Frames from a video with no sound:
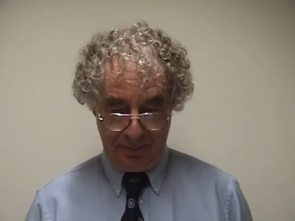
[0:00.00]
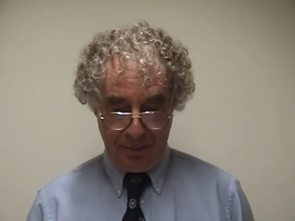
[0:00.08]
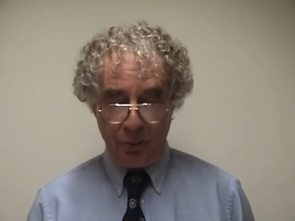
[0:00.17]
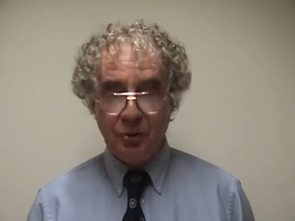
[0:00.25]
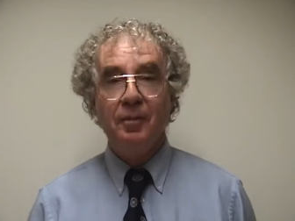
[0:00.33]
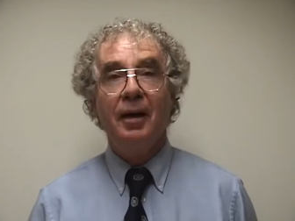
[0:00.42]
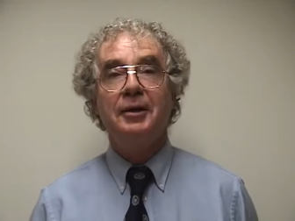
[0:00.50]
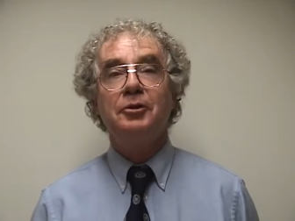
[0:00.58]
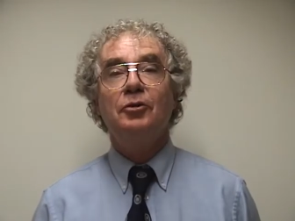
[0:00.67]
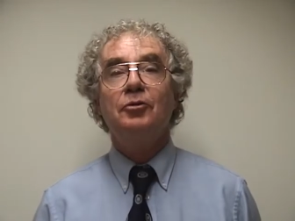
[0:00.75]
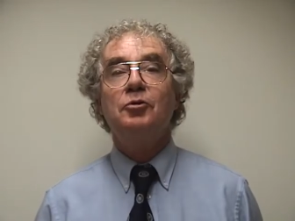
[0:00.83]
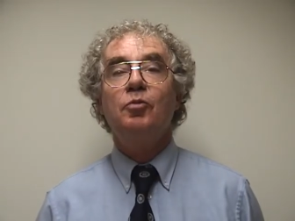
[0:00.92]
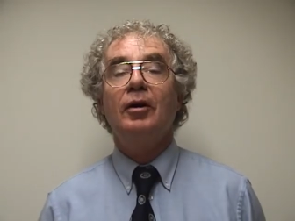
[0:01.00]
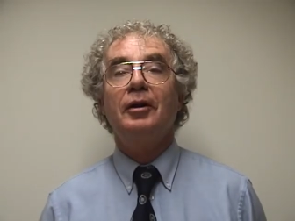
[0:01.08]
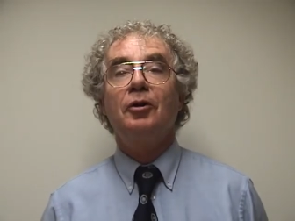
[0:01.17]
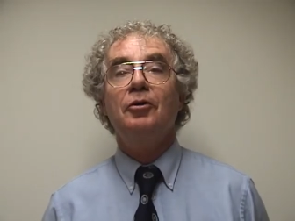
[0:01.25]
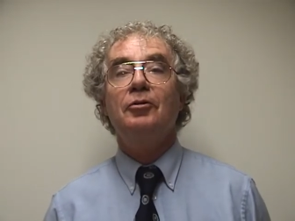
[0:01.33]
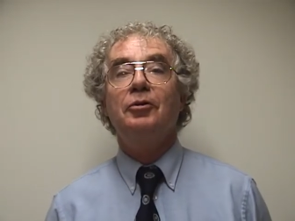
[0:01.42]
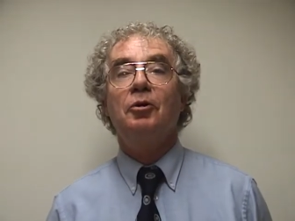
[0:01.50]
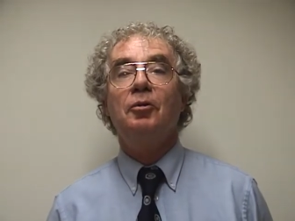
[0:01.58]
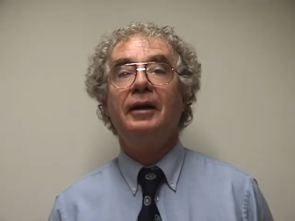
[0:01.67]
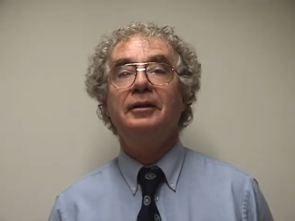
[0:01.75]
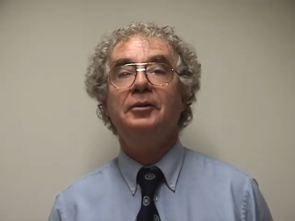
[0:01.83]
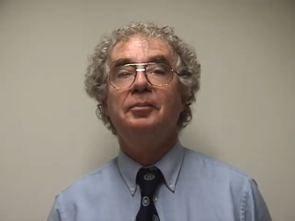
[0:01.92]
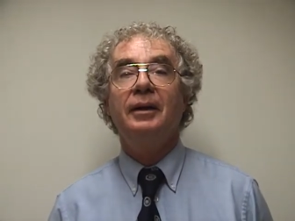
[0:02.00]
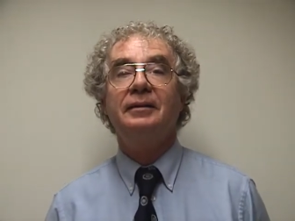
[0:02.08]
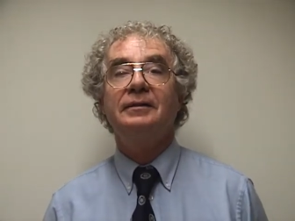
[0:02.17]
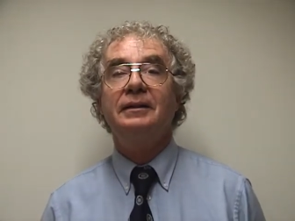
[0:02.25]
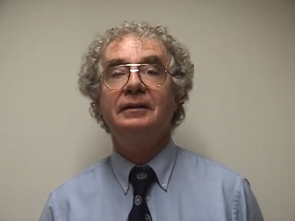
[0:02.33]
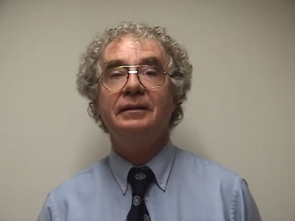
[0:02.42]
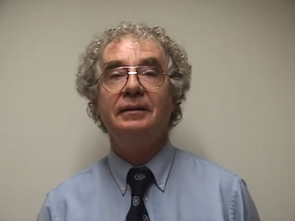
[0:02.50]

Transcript: most of my students want to learn correct basic